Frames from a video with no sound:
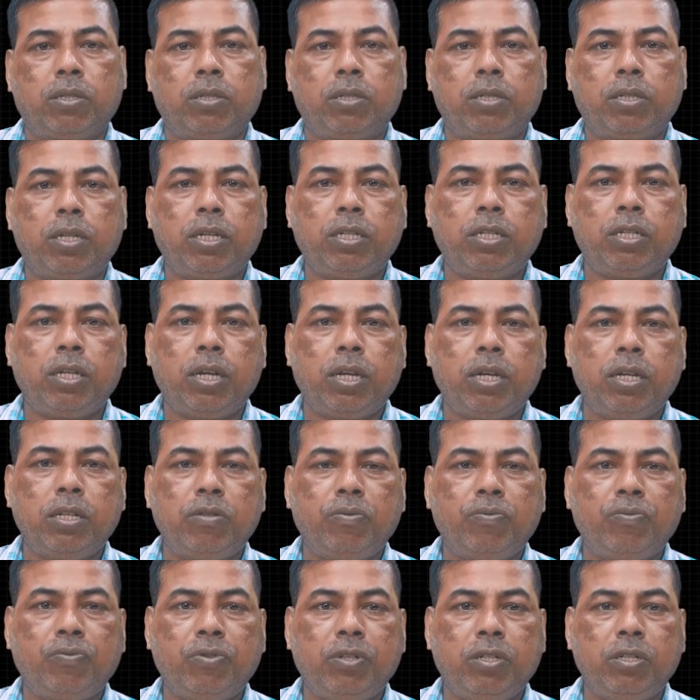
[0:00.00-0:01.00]
such
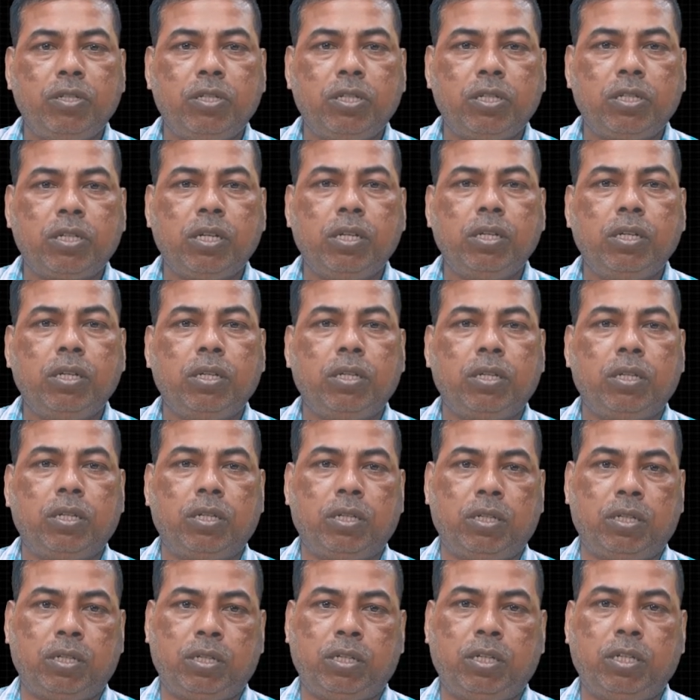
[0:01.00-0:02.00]
as physical
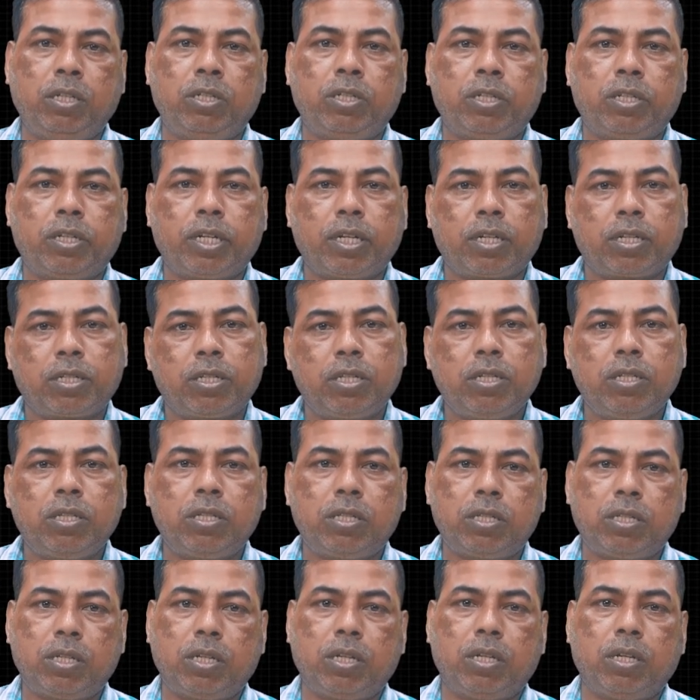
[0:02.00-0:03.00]

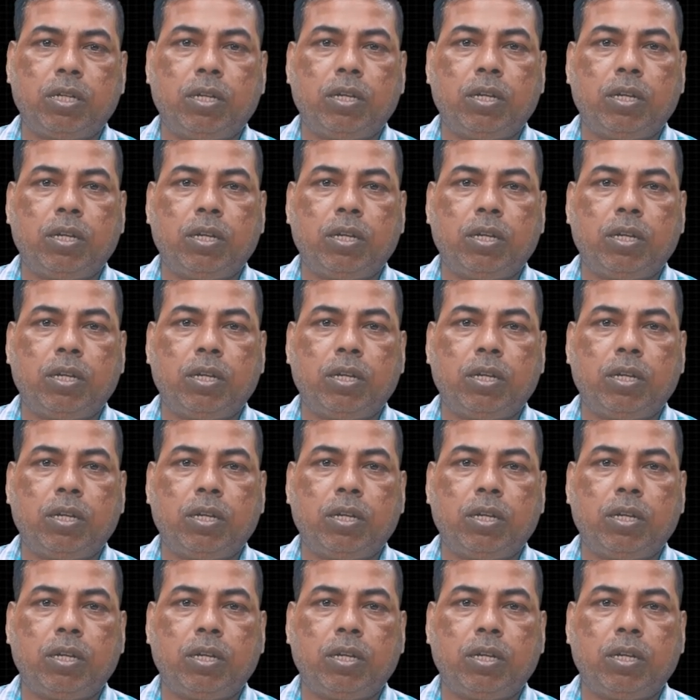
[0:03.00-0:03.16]
distractions,